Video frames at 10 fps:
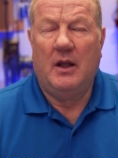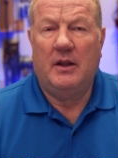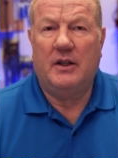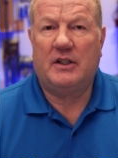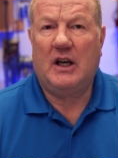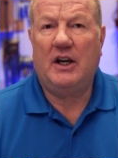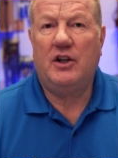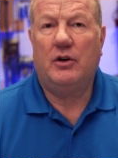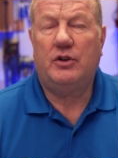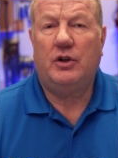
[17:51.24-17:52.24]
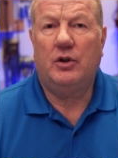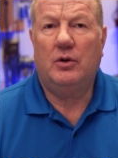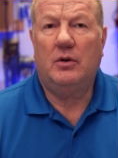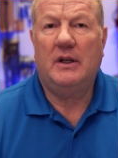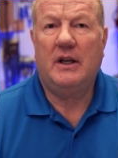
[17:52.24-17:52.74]
The Skydio
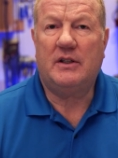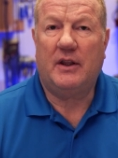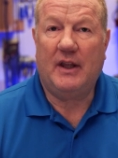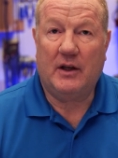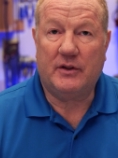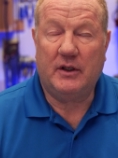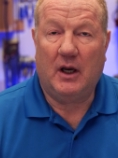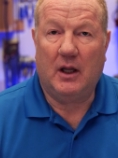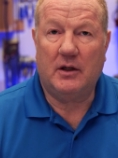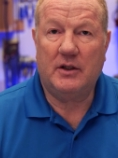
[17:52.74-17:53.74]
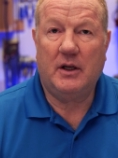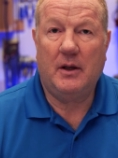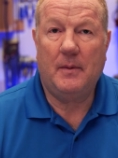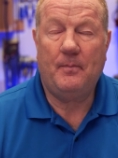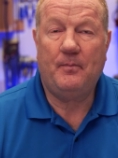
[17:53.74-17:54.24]
2 is $1,000.